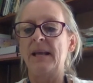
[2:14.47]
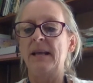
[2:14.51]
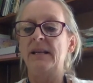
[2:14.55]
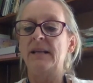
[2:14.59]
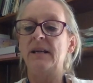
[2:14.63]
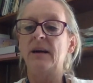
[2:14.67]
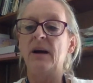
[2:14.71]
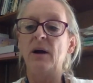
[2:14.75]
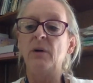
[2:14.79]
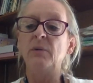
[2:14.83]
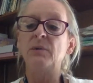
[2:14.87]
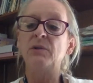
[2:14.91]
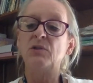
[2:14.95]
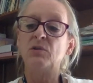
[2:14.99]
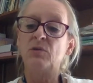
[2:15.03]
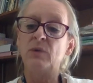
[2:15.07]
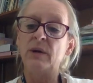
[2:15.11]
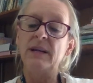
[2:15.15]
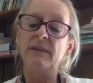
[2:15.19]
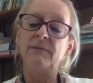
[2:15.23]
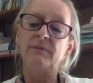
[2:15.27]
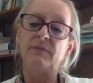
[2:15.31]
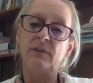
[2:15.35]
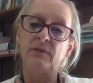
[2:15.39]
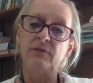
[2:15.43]
Now, I was
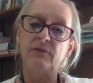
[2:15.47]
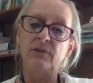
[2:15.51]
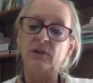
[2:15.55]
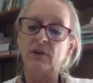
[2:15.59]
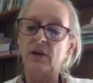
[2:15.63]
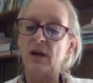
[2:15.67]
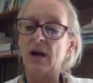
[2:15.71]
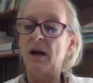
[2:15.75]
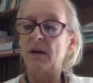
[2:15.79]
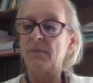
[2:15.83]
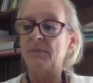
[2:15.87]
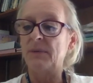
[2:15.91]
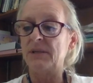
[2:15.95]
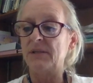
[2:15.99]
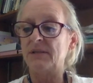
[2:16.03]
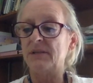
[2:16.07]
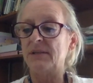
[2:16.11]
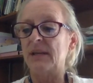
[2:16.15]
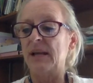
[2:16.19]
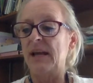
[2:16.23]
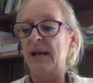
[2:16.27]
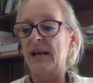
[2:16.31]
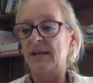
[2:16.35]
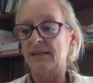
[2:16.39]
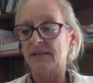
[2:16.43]
grateful for Amma's
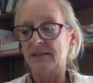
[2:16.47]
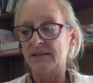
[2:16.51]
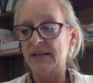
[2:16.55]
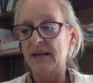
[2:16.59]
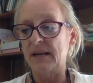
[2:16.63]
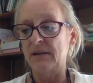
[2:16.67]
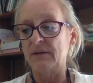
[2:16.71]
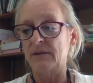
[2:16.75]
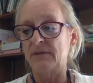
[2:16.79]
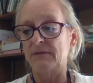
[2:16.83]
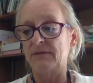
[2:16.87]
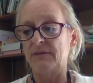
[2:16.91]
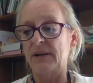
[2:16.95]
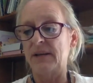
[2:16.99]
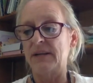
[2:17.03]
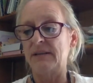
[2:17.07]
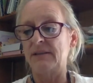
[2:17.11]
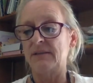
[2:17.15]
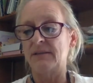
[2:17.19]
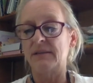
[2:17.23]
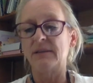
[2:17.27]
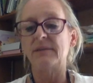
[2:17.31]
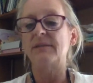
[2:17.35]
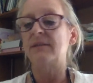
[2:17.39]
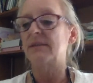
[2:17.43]
sacrifice.